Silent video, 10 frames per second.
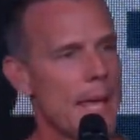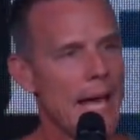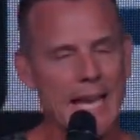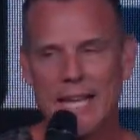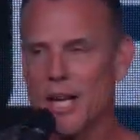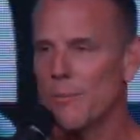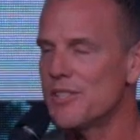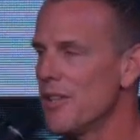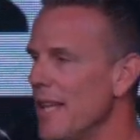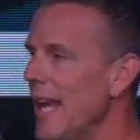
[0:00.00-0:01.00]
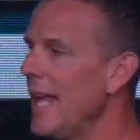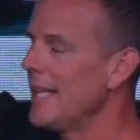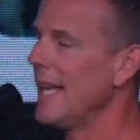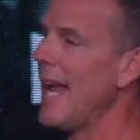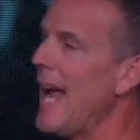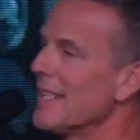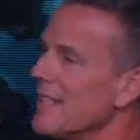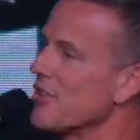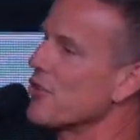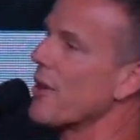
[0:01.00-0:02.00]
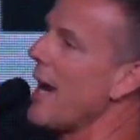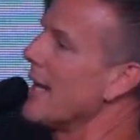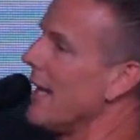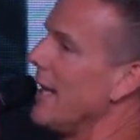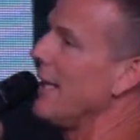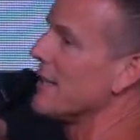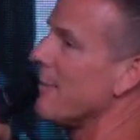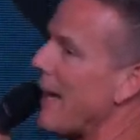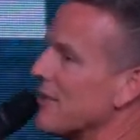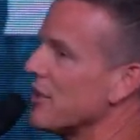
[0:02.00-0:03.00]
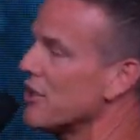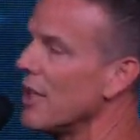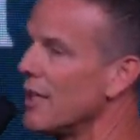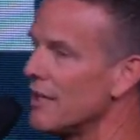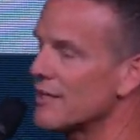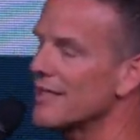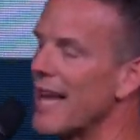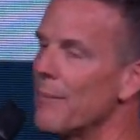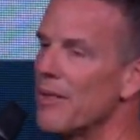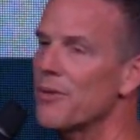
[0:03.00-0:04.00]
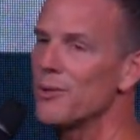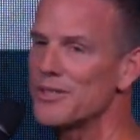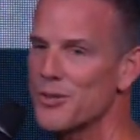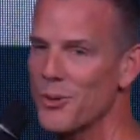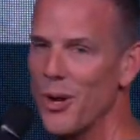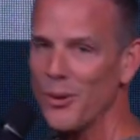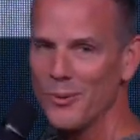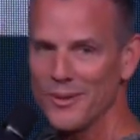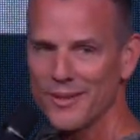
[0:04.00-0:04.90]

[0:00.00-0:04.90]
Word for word: And he comes to the end and he has his trident and he's about to slam it through his throat.